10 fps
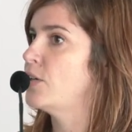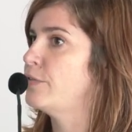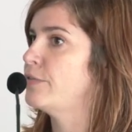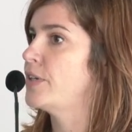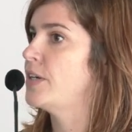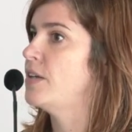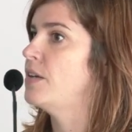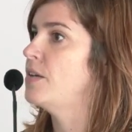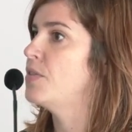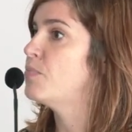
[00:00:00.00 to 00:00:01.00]
of
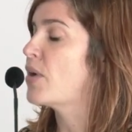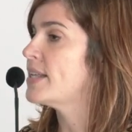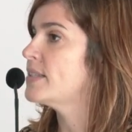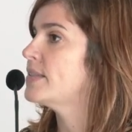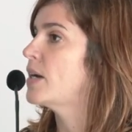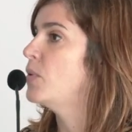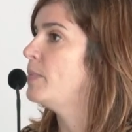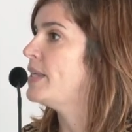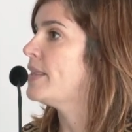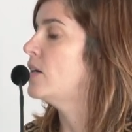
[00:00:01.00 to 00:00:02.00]
the press that will
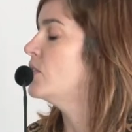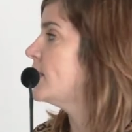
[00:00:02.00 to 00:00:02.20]
be there on